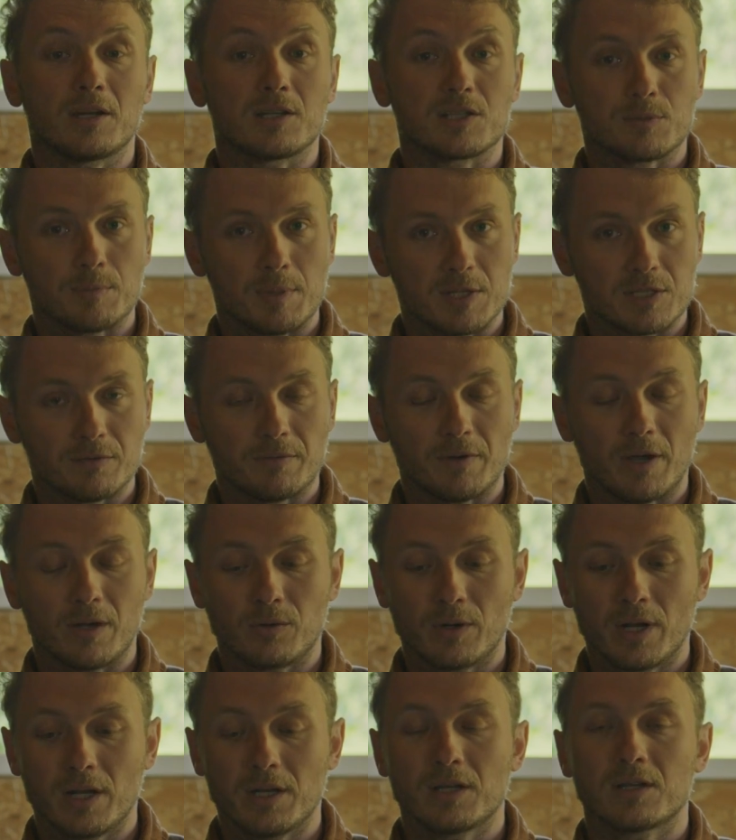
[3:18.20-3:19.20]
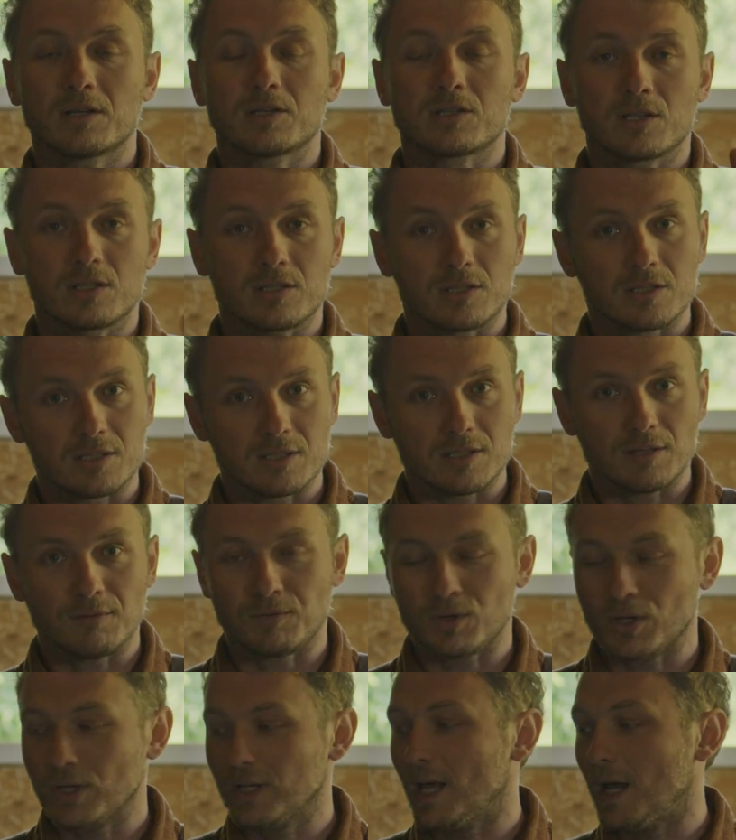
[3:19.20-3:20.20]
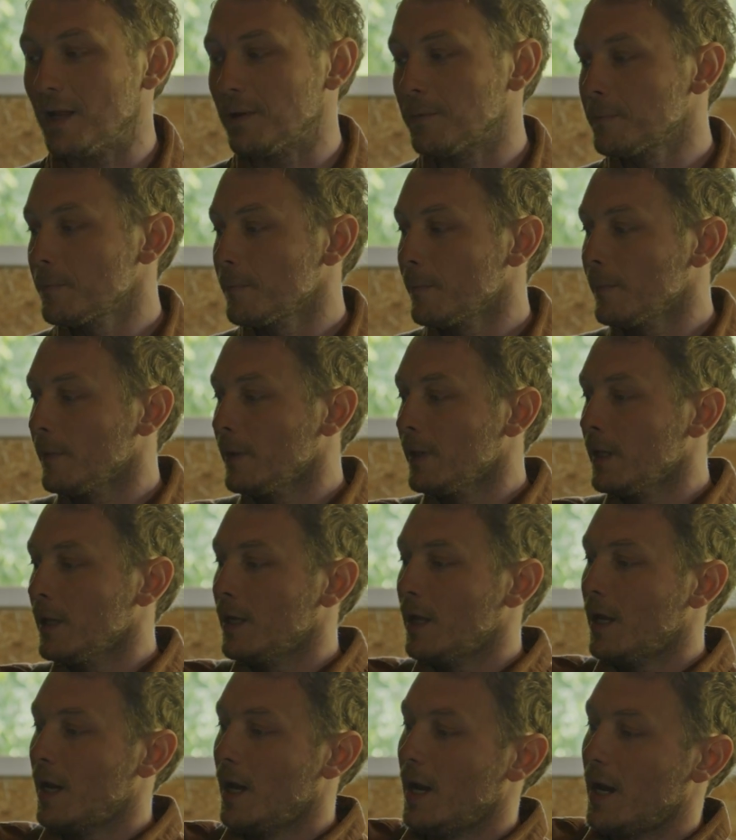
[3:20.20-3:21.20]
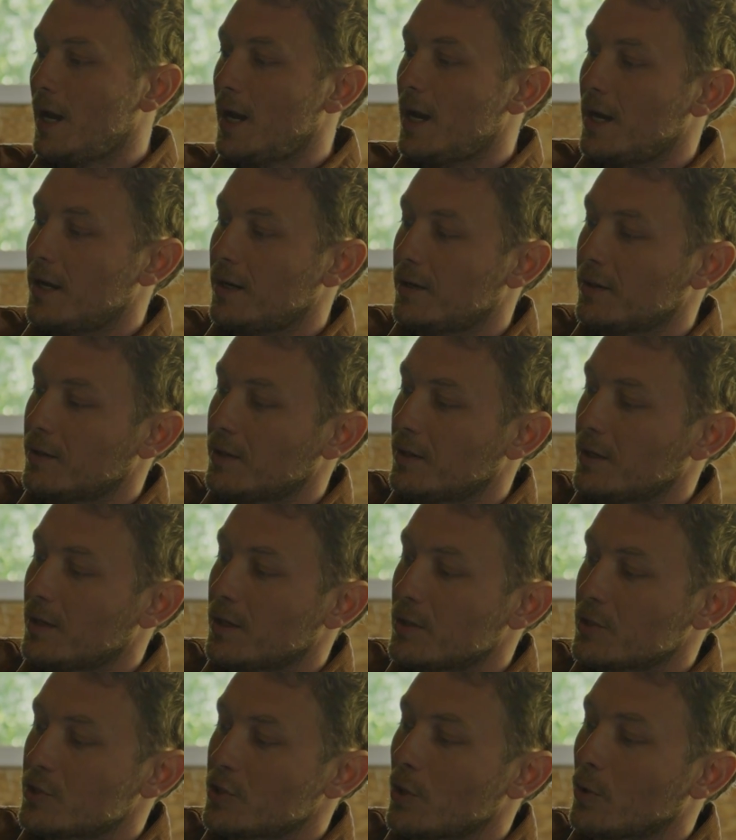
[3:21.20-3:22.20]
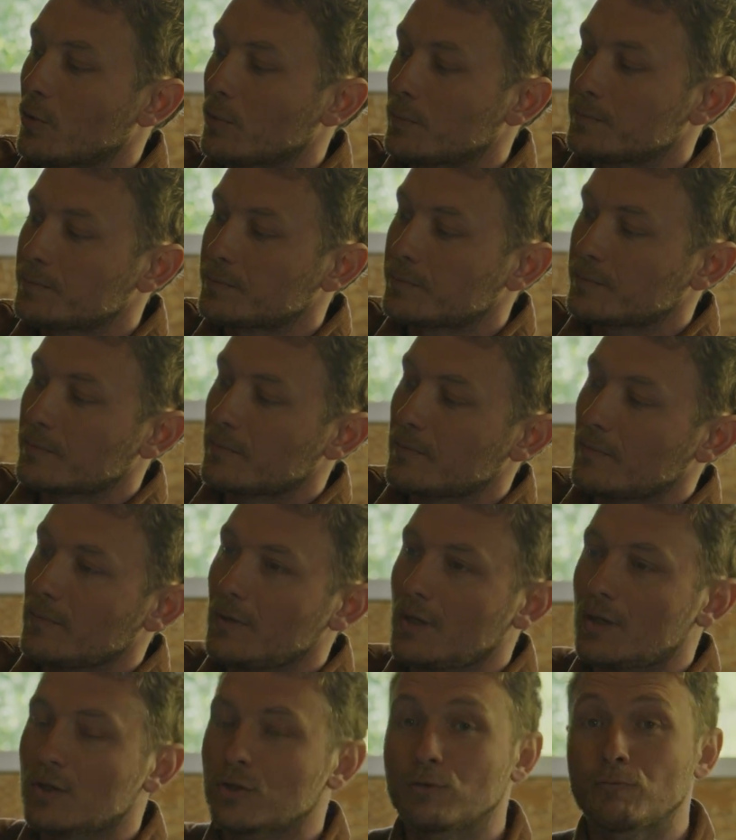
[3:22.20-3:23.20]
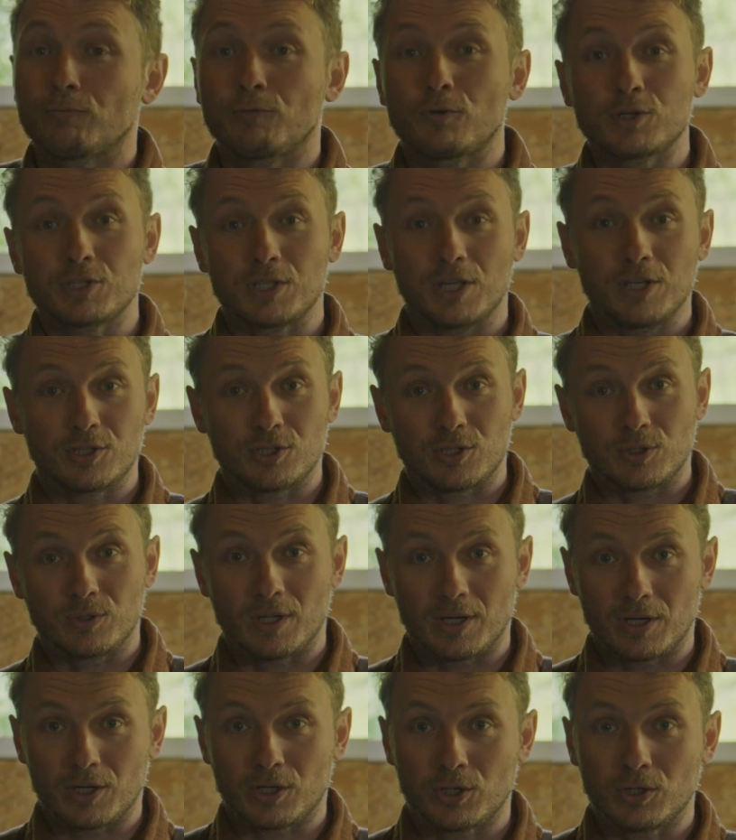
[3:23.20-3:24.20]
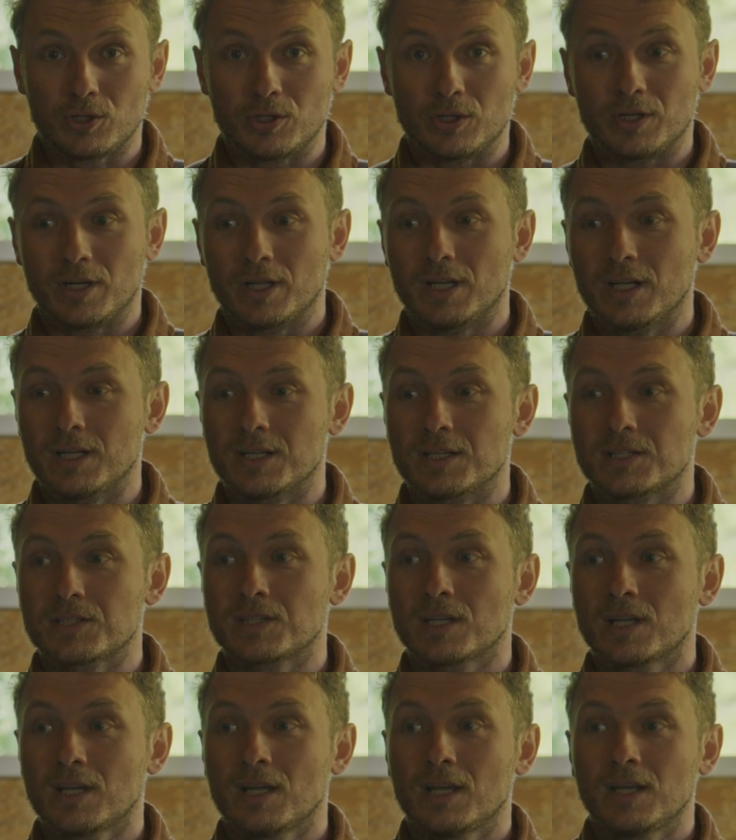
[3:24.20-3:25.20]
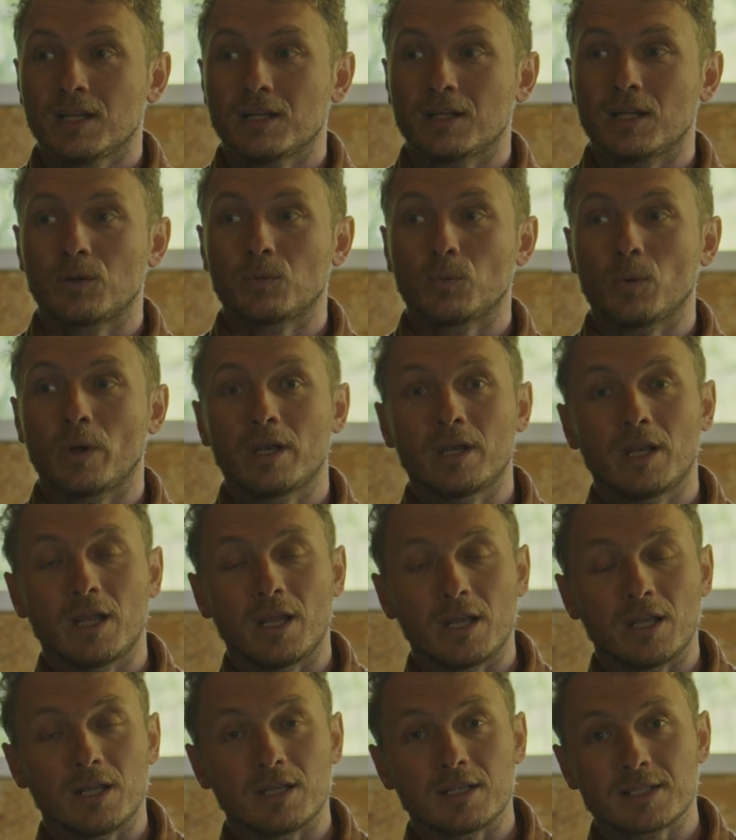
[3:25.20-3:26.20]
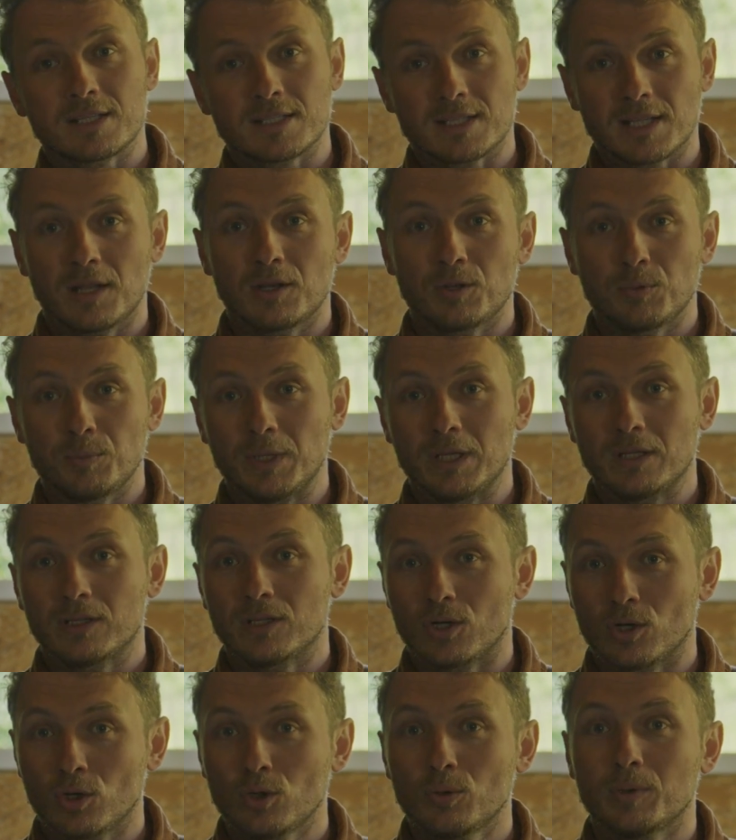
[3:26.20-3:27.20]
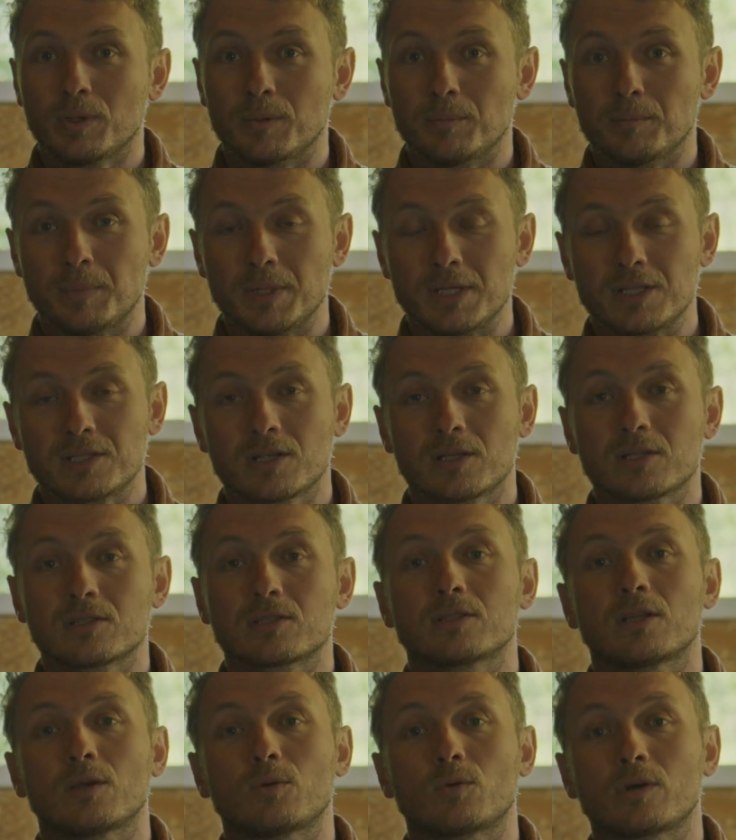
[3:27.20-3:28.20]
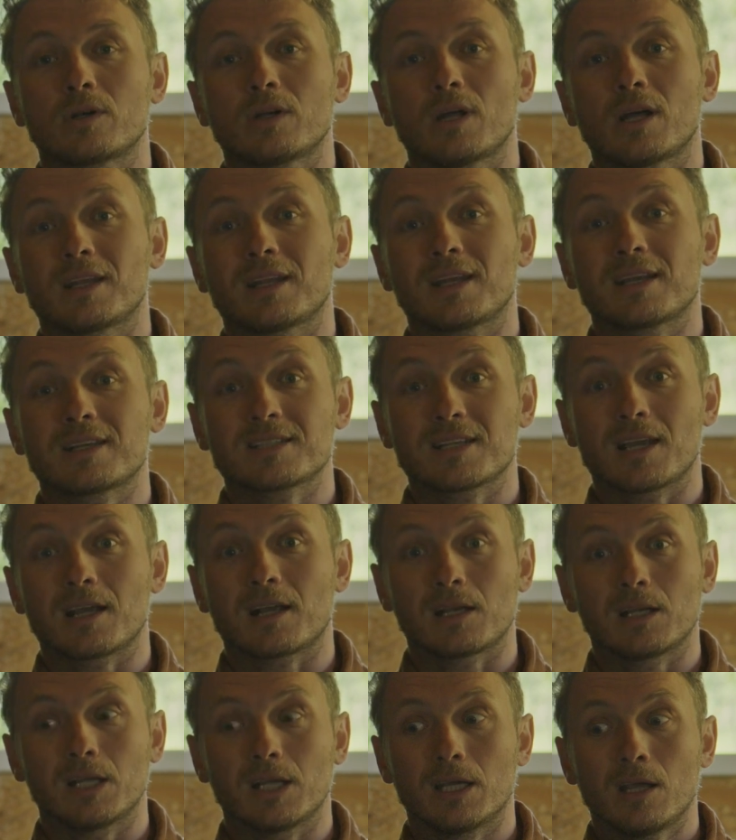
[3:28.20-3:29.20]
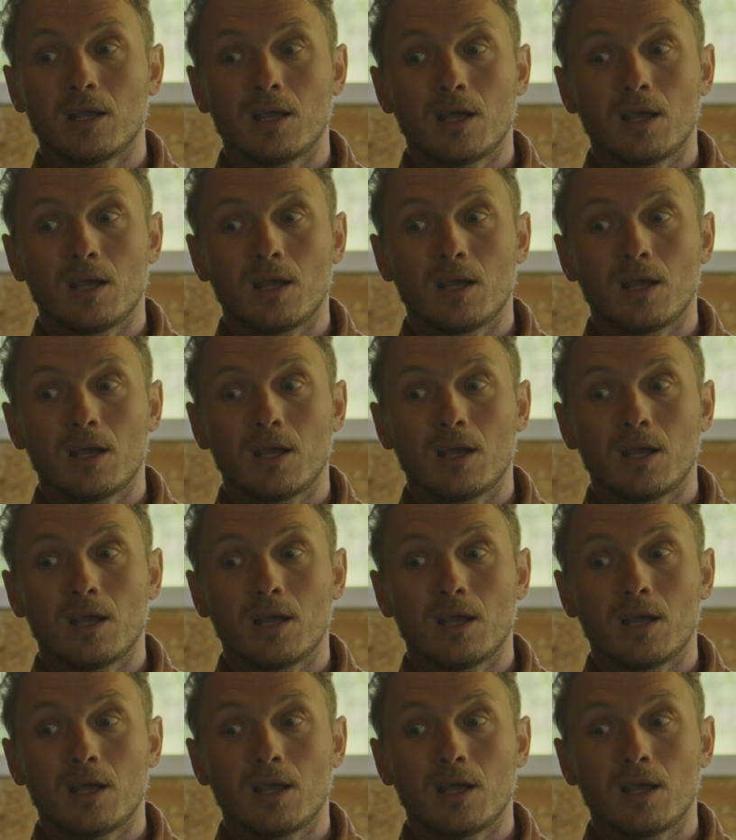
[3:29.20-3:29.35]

and specified radiuses and stuff like that. And so the first issue that occurred is that when they sent me the aluminum pieces, they were not exactly